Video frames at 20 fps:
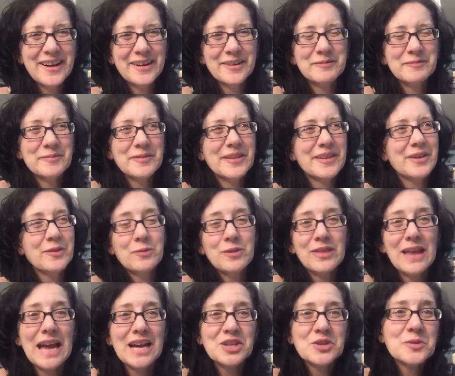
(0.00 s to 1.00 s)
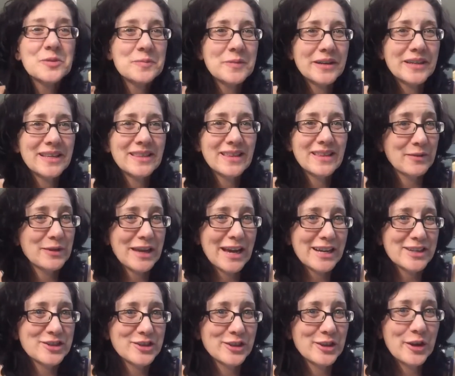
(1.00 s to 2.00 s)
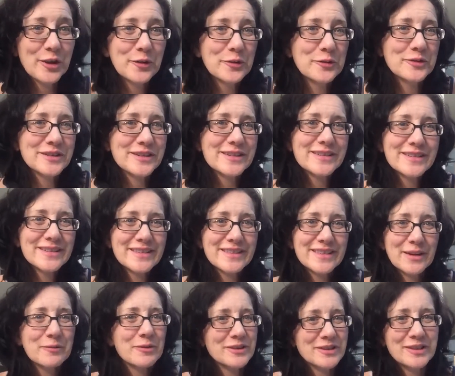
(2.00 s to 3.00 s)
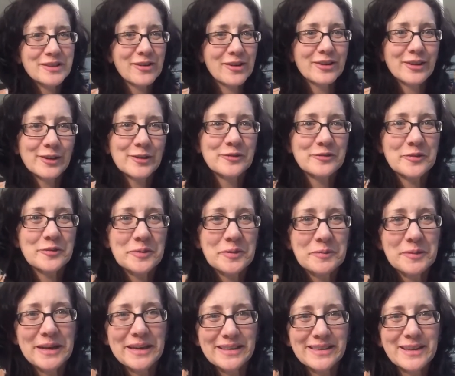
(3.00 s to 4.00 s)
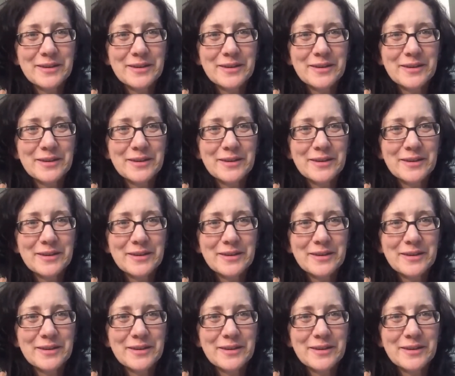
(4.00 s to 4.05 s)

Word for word: um, with actual money that we actually owned that wasn't on loan from the bank.